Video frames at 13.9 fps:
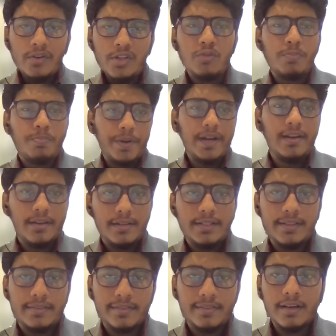do you build
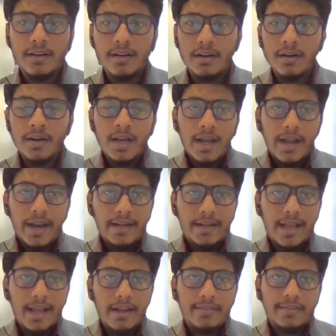this
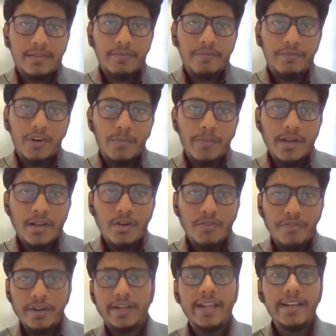entire phenomenon of
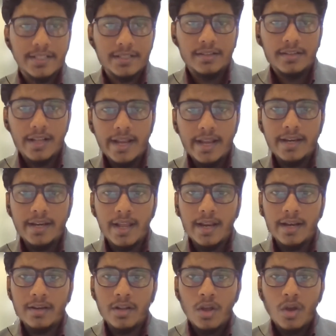retention,
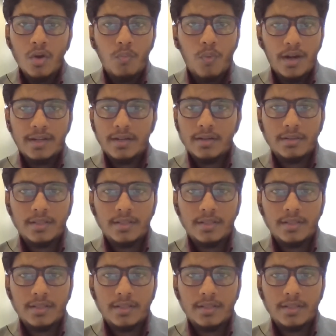and what